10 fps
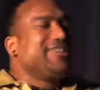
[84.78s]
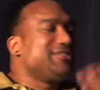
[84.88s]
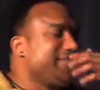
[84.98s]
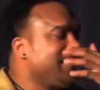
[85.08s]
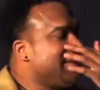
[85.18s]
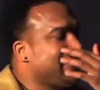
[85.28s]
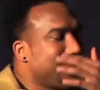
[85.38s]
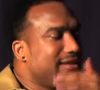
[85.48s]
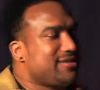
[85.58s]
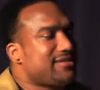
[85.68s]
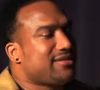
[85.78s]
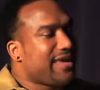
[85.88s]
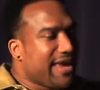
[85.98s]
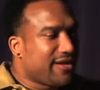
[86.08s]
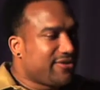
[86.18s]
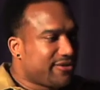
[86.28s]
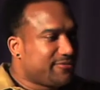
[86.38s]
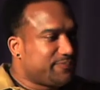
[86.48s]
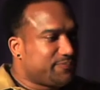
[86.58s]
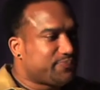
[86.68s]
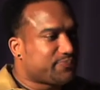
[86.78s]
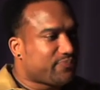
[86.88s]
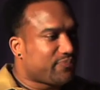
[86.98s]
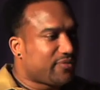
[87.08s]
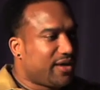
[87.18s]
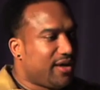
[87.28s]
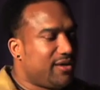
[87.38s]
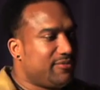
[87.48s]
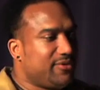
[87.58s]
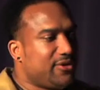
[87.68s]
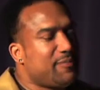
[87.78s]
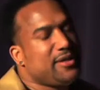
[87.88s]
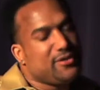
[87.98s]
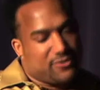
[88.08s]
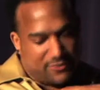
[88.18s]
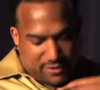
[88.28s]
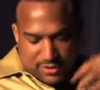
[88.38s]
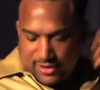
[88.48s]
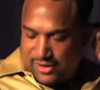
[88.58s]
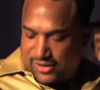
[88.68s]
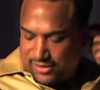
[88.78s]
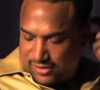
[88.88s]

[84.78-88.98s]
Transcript: so tell me something else as an actor. Mm-hmm. um, you know, I'm an introvert, so.